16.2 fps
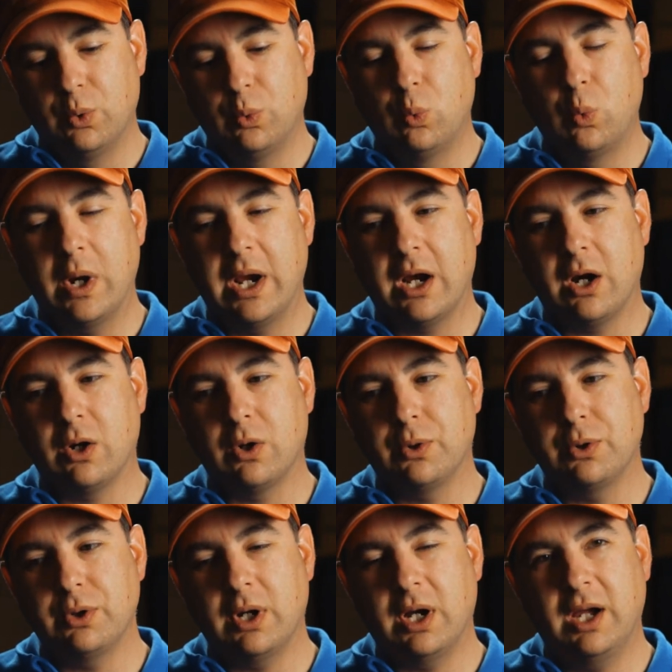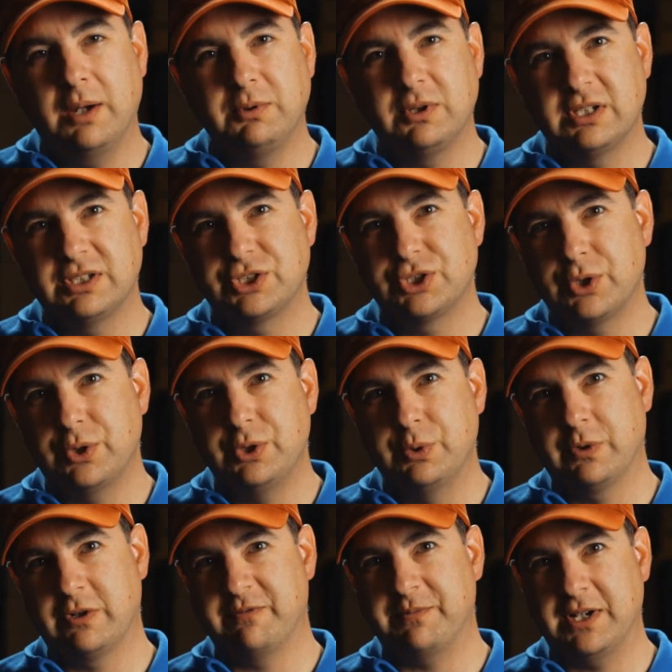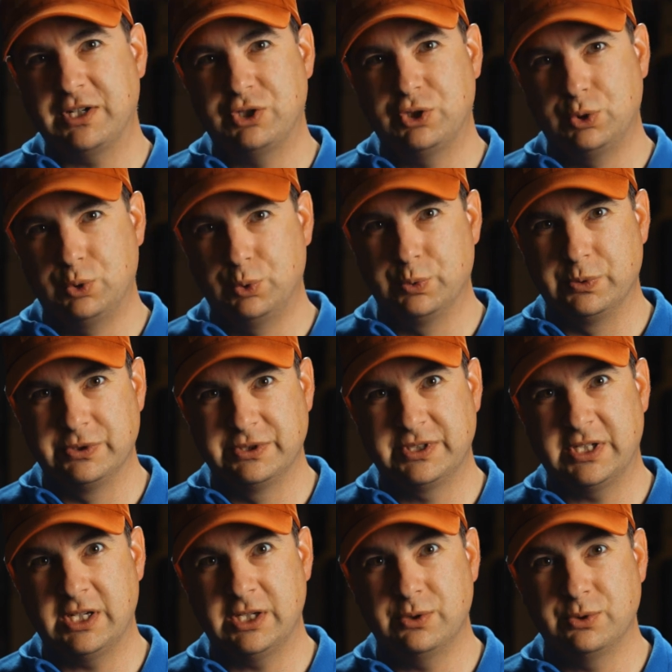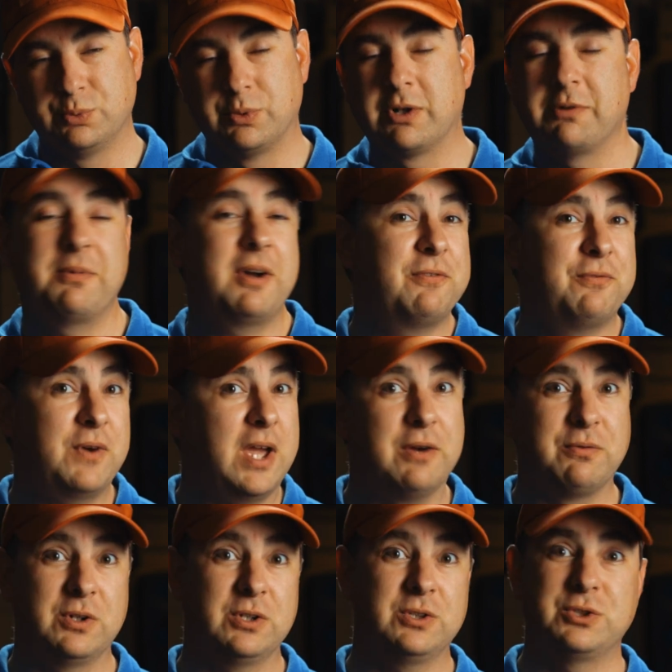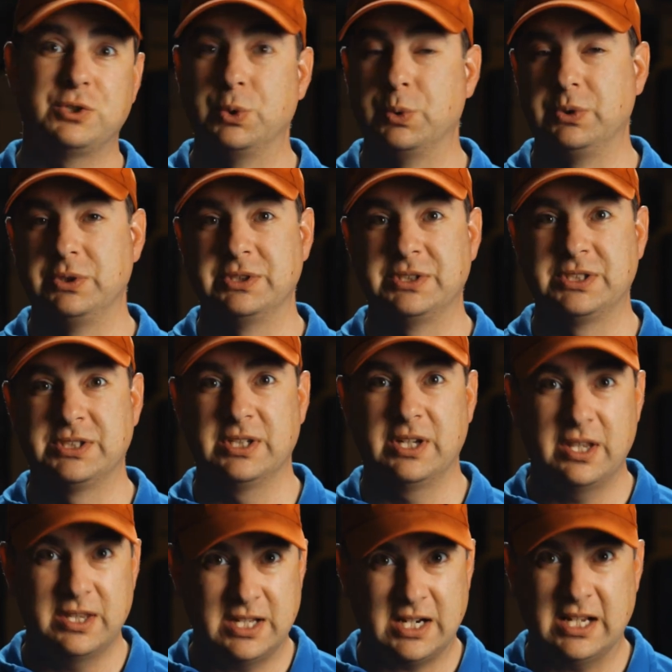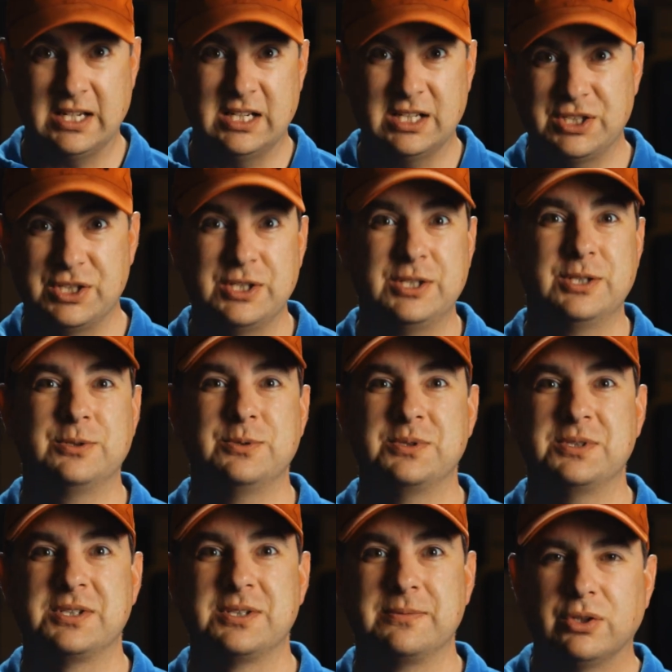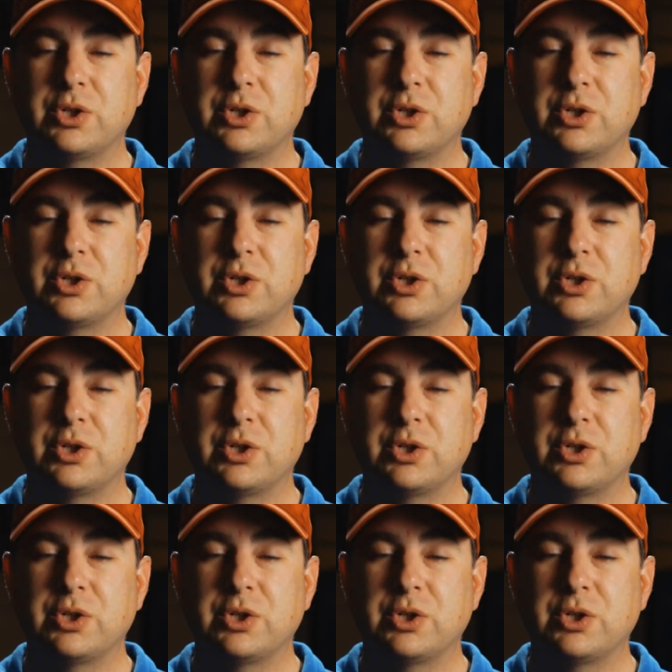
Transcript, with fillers: where I'm going to show you one of my tools that I use, one of my favorite tools that I get to use.